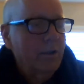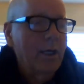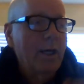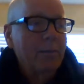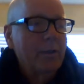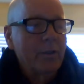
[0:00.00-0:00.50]

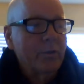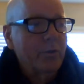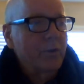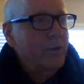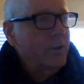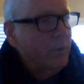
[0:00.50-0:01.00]
climate
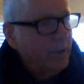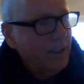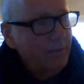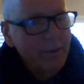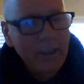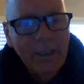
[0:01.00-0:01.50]
control or
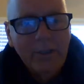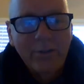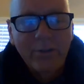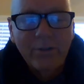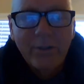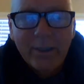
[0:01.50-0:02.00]
whatever.
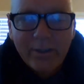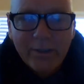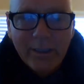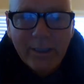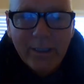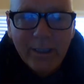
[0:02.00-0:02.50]
She's
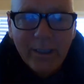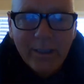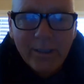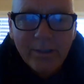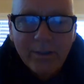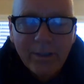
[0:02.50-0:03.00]
sixteen,
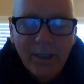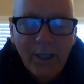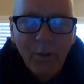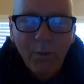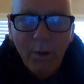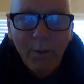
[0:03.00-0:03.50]
guys.
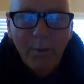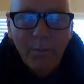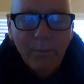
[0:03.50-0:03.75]
Or